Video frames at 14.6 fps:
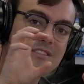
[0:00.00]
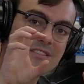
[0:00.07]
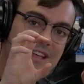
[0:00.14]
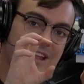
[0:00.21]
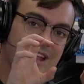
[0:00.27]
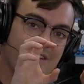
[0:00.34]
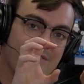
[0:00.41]

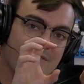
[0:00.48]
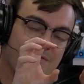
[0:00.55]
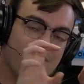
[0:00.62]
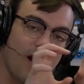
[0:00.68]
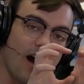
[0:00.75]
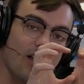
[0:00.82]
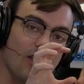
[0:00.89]
that
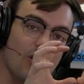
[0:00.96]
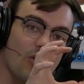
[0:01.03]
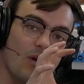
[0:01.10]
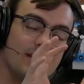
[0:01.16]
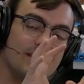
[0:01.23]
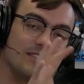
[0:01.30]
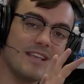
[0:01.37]
follow
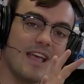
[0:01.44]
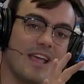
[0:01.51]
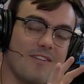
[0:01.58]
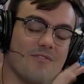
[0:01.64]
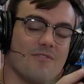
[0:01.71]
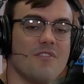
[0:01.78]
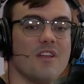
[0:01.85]
a second
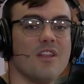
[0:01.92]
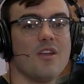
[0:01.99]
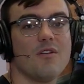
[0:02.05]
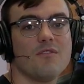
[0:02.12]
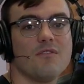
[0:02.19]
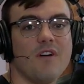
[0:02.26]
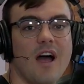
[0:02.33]
video
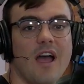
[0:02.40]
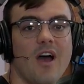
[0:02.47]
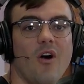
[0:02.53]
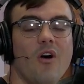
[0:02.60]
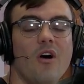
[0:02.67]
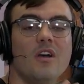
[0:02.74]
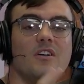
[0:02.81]

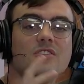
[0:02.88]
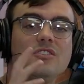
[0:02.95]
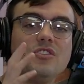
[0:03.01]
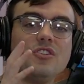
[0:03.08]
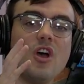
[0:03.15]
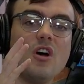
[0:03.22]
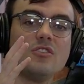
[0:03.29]
file to
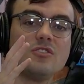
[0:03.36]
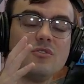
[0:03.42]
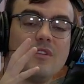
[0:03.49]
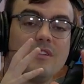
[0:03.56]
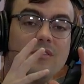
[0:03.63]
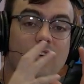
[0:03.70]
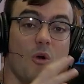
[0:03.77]
know, so
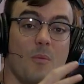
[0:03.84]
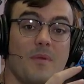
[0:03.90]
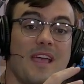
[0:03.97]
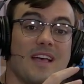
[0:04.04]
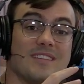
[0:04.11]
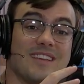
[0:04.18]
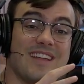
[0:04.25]
that O B
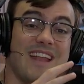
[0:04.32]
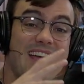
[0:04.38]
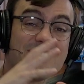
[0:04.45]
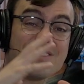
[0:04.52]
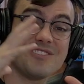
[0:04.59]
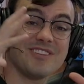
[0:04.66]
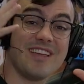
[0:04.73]
S can
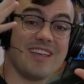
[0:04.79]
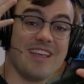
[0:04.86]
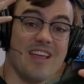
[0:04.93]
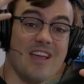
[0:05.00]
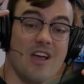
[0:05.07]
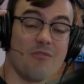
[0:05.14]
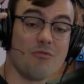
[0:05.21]
actually
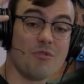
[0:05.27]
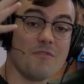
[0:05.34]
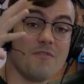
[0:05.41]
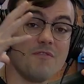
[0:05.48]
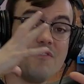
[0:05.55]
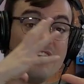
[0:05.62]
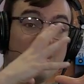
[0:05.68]

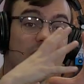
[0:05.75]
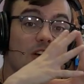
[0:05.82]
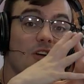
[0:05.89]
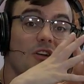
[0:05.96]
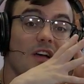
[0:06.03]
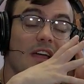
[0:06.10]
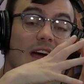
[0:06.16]

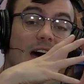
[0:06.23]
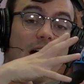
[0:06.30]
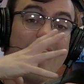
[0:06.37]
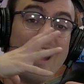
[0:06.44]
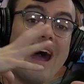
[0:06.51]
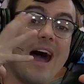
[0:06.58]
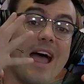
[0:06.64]
reveal and
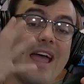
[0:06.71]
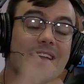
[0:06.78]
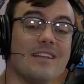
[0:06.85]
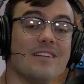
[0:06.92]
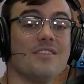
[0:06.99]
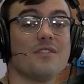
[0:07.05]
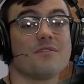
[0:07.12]
hide
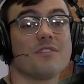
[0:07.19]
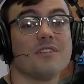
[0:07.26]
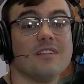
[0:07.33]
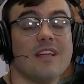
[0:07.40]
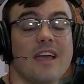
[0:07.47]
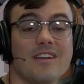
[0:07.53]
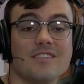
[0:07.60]
different
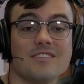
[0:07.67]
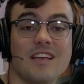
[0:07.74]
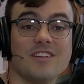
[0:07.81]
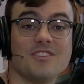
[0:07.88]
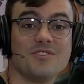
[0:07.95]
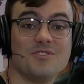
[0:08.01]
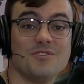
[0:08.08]
layers
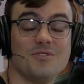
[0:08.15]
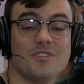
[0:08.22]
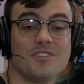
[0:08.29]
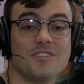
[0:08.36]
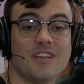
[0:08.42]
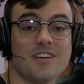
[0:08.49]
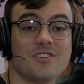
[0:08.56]
as you do the
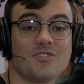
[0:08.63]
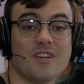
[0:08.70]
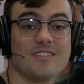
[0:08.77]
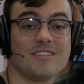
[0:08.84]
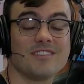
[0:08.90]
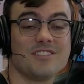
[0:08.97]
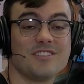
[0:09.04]
stinger
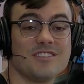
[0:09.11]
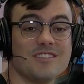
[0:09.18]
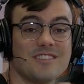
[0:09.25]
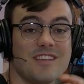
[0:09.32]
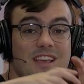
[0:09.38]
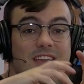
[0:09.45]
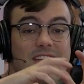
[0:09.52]
transitions.
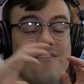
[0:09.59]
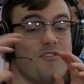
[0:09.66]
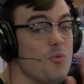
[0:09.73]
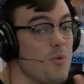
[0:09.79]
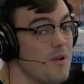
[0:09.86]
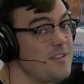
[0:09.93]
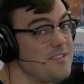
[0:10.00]
If you
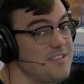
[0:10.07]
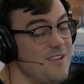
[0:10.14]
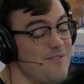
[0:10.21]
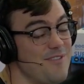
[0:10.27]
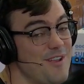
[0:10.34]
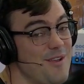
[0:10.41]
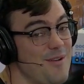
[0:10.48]
want to see a
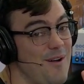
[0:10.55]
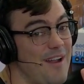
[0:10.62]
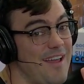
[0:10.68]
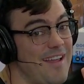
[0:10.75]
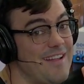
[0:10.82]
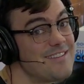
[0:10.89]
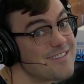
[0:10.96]
video on
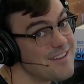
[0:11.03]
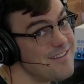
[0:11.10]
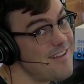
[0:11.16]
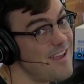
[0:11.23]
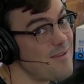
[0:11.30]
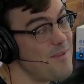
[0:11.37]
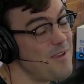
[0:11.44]
it, it's going to
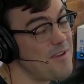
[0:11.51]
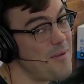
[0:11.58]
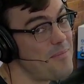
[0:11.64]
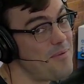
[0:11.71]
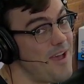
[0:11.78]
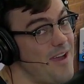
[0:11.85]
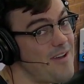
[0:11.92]
take me a
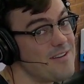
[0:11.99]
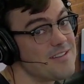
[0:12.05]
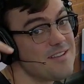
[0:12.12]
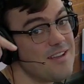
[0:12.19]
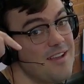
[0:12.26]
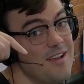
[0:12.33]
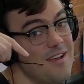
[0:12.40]
couple hours.
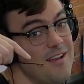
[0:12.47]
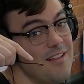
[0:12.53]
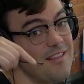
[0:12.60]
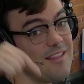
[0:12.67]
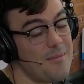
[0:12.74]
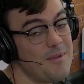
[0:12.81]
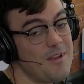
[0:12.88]

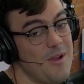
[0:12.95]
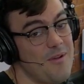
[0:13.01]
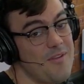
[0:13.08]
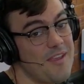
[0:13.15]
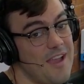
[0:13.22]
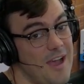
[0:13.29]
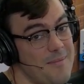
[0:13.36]
Let me know in the
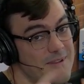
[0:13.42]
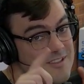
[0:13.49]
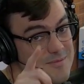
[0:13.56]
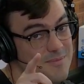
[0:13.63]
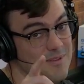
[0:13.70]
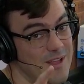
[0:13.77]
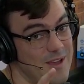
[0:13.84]
comments
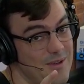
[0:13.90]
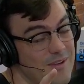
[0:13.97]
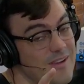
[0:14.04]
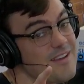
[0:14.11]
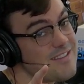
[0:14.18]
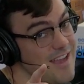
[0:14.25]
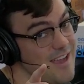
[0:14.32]
below,
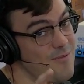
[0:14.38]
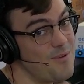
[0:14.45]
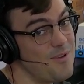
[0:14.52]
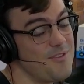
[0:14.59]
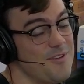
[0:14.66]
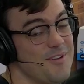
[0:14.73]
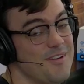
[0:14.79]
because I will
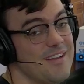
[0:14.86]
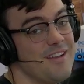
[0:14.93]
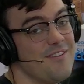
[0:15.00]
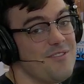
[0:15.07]
do it if